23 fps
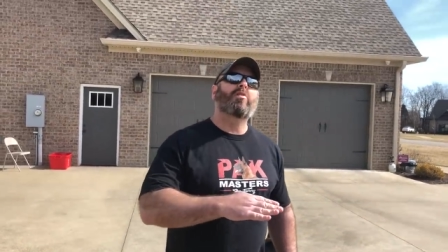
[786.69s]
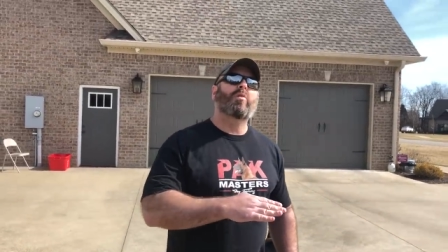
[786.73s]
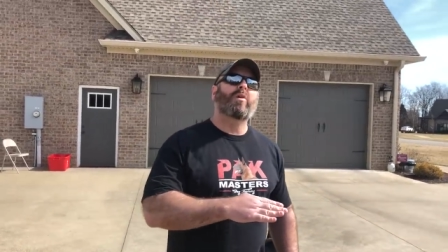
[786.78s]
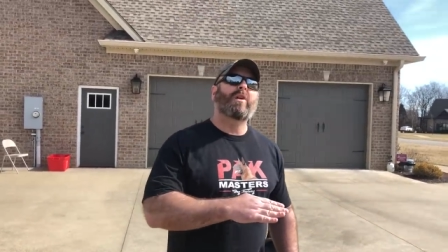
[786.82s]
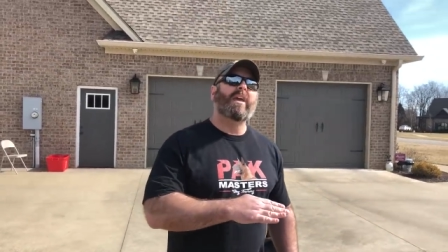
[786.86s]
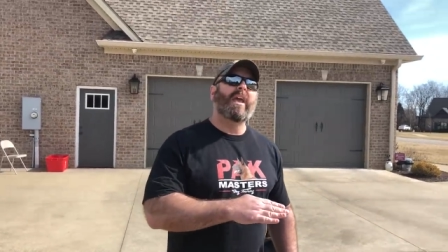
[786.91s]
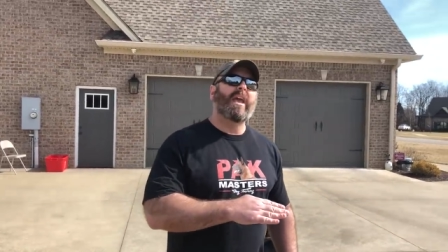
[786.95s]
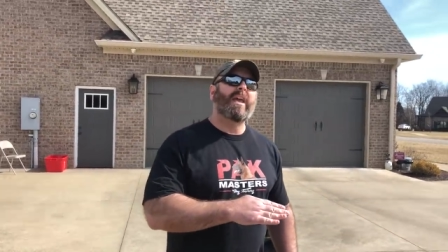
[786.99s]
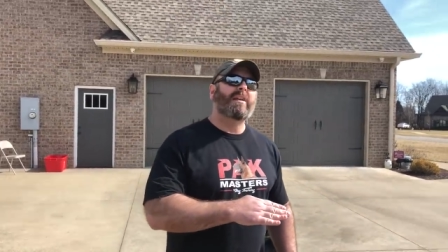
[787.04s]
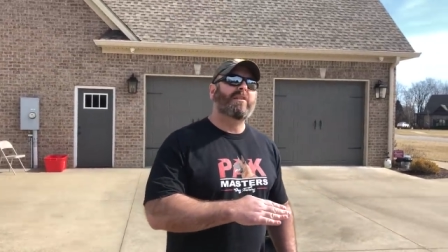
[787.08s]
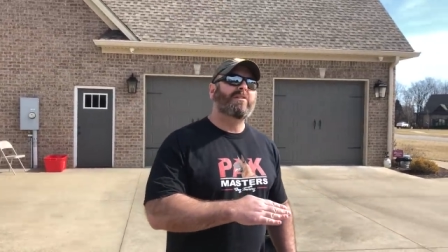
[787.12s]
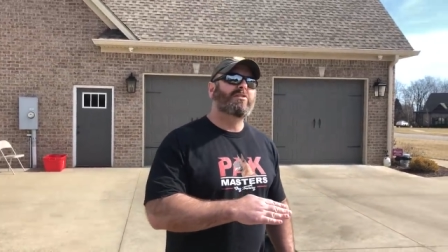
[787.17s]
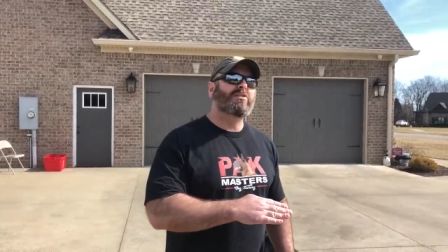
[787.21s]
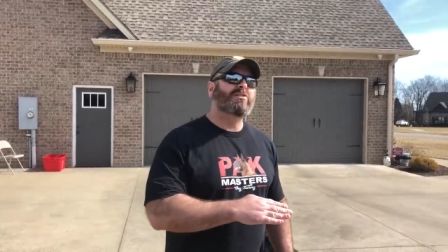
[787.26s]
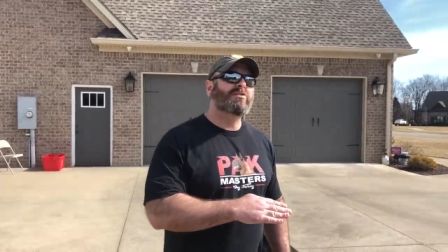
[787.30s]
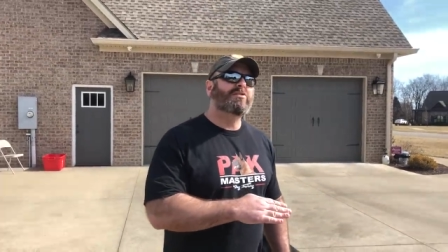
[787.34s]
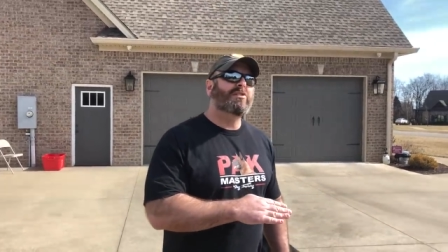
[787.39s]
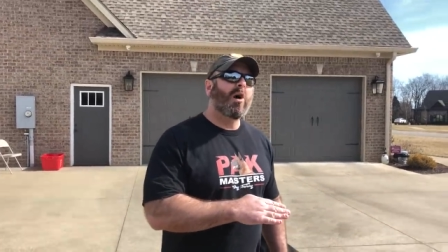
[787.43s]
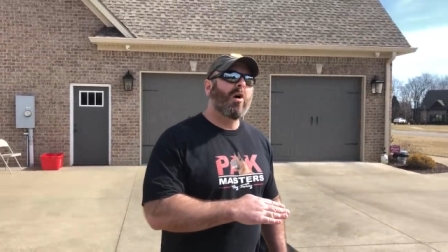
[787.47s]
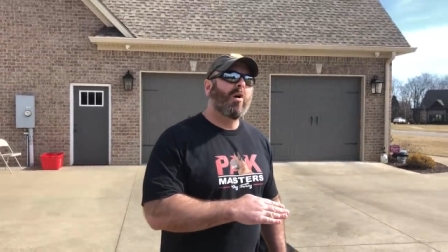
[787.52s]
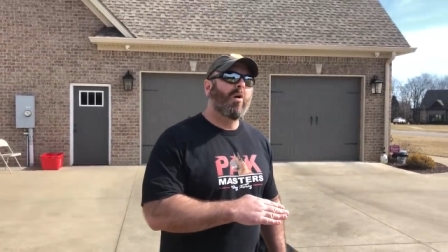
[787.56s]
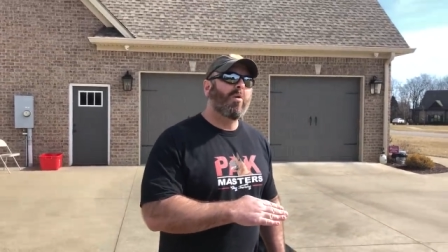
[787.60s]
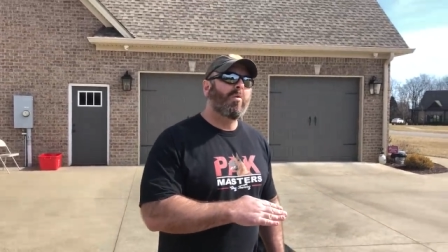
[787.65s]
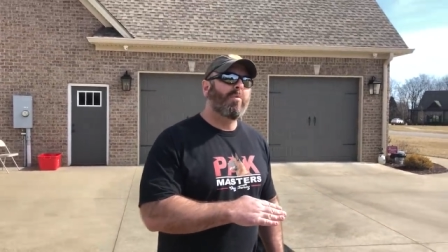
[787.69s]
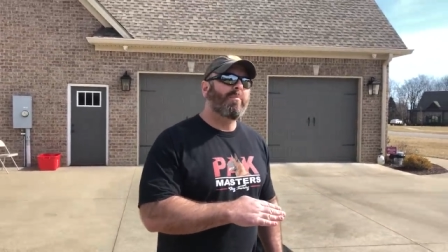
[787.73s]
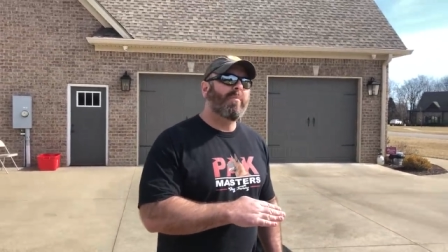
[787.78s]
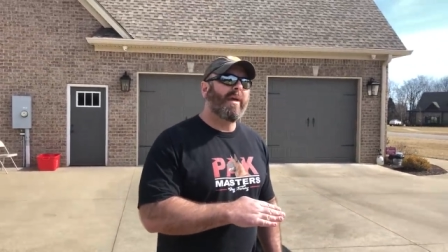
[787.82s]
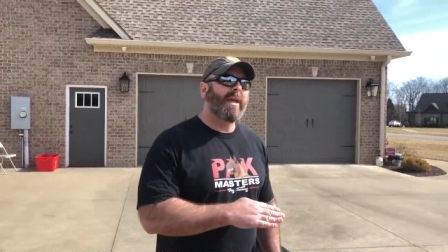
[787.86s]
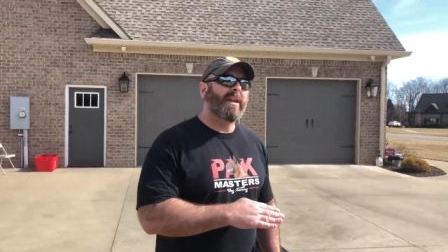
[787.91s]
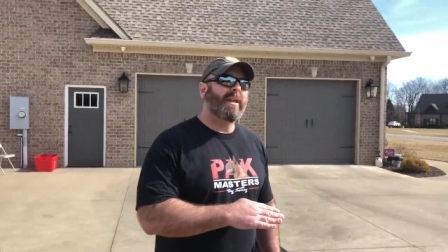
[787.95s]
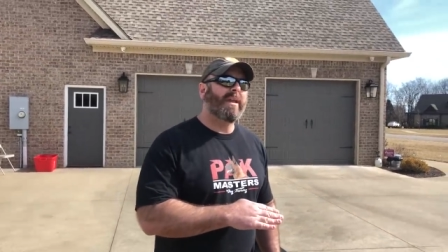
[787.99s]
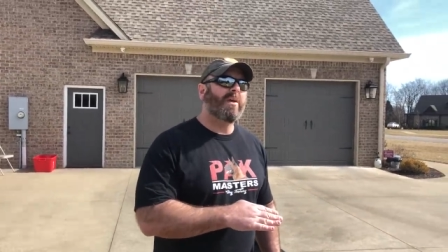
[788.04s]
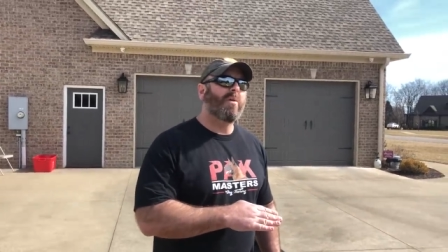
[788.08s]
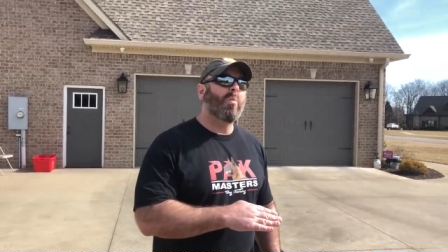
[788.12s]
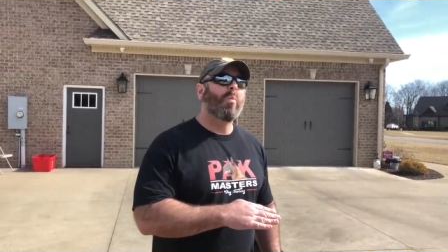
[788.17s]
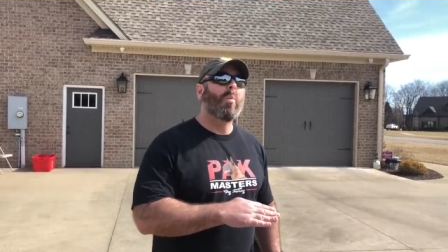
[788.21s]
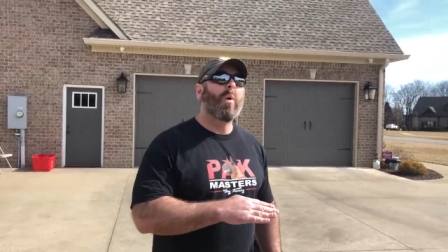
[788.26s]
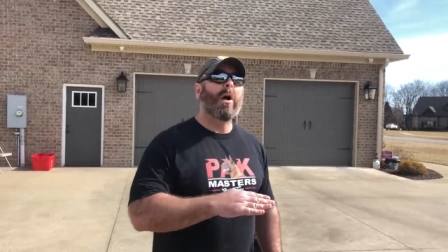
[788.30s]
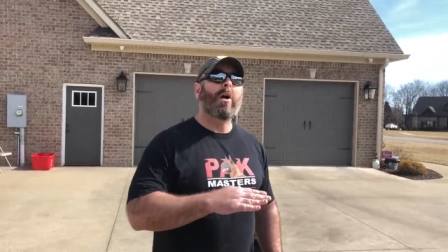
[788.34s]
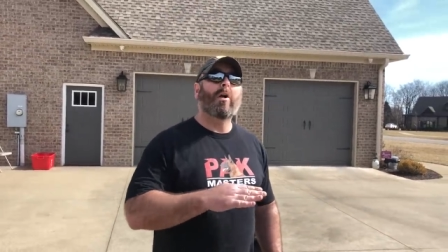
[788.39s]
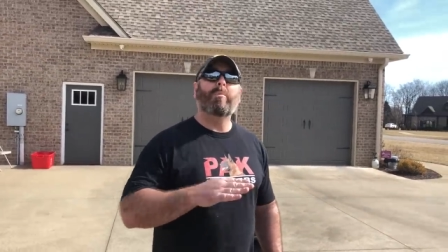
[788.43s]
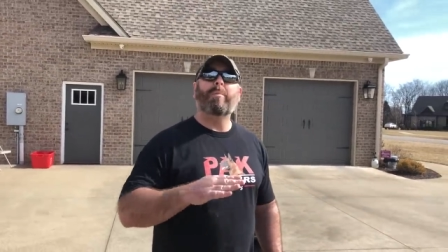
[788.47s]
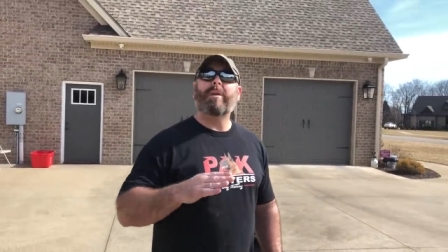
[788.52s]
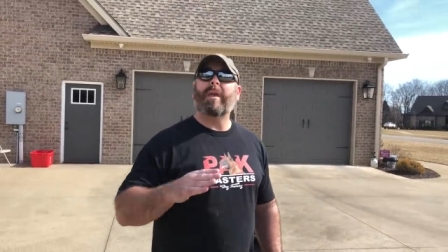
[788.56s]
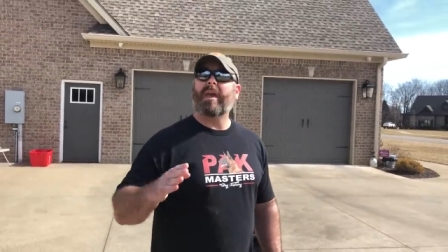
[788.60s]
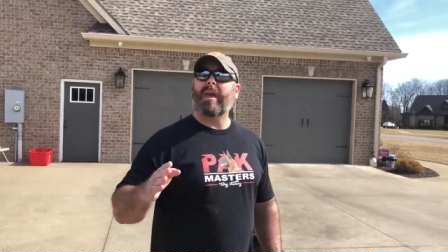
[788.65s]
create so many
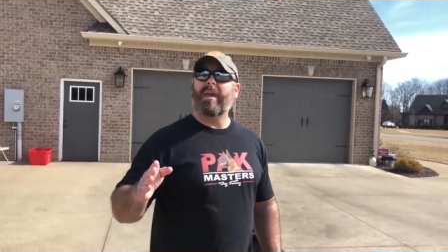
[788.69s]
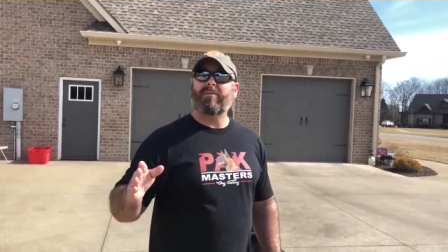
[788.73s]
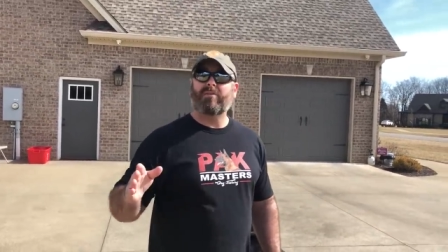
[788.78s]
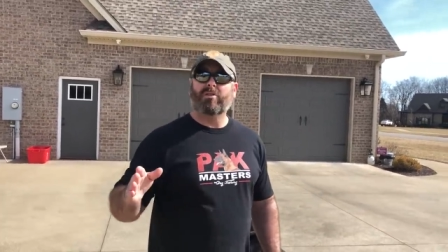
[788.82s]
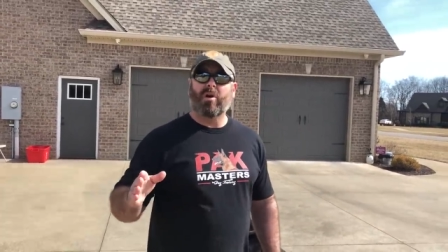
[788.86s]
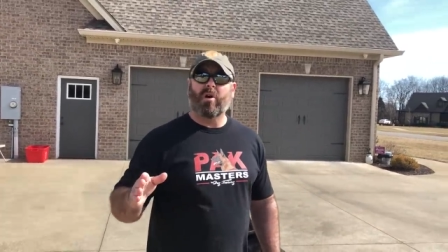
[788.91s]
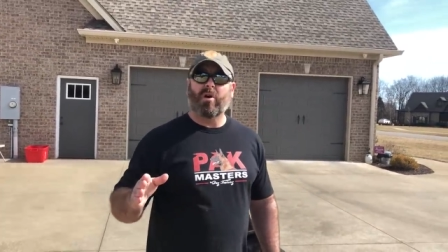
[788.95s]
well-behaved